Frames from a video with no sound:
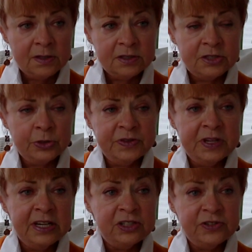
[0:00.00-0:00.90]
So at
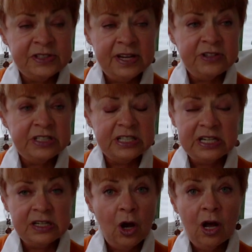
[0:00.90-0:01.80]
the age of
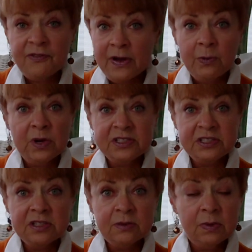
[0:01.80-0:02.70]
17, off I was
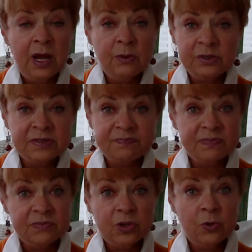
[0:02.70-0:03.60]

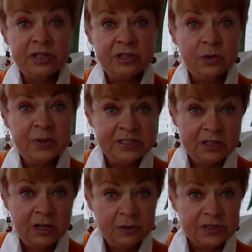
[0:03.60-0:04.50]
going to the
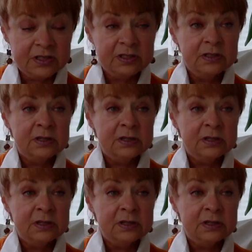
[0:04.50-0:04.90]
West Coast.